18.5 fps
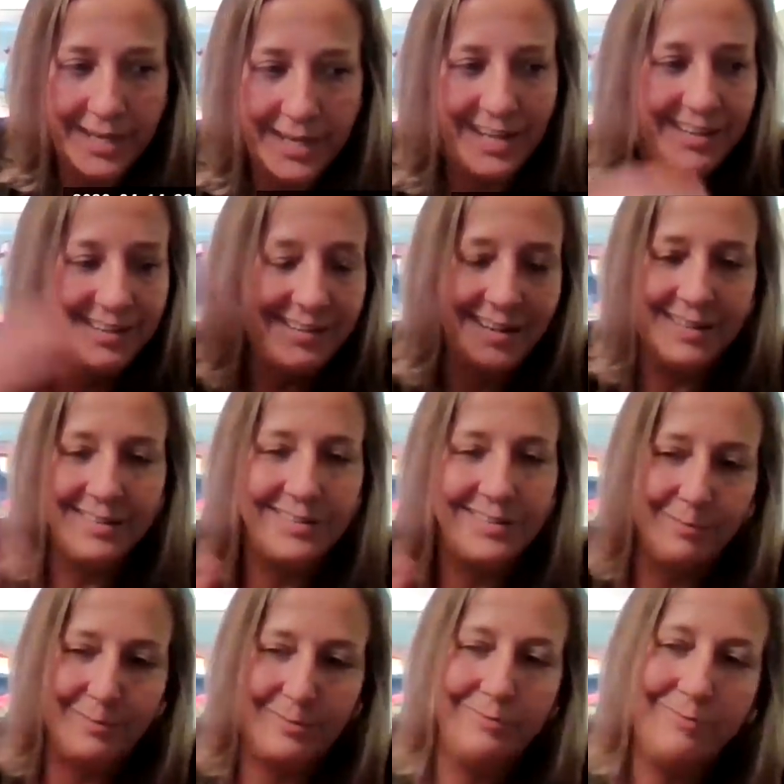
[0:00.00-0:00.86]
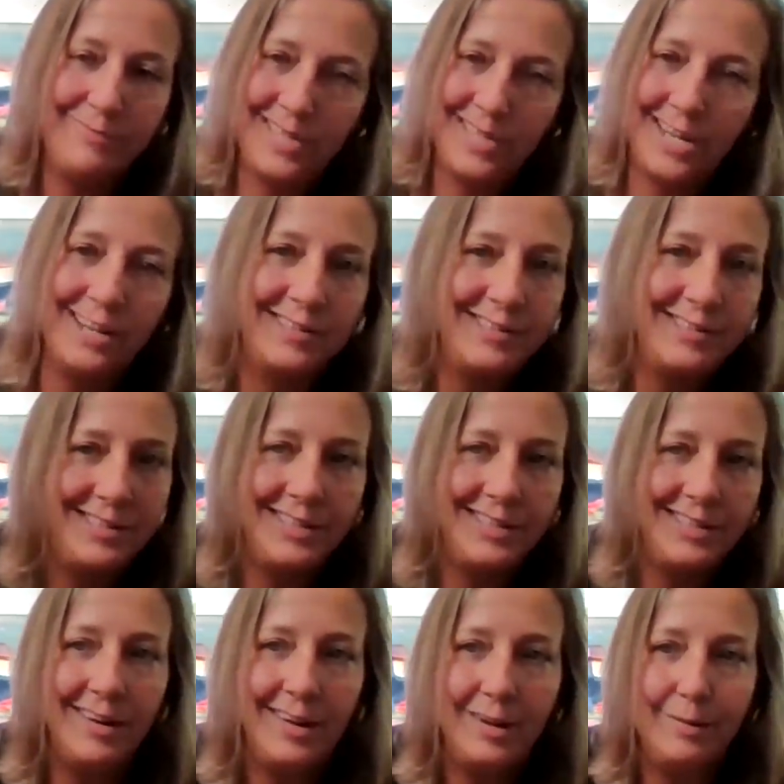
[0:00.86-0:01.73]
He'd done some
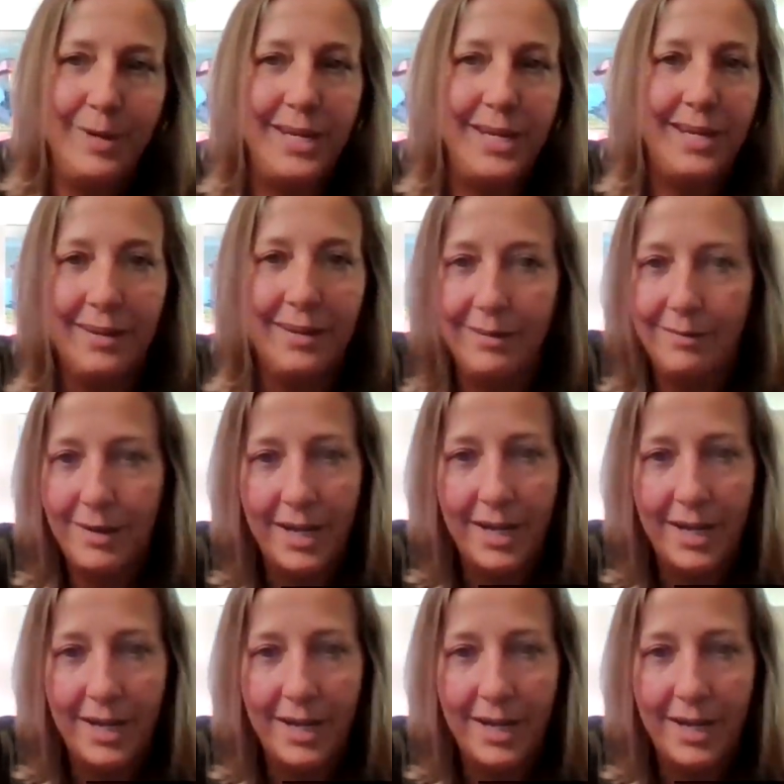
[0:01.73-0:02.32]
testing on me and,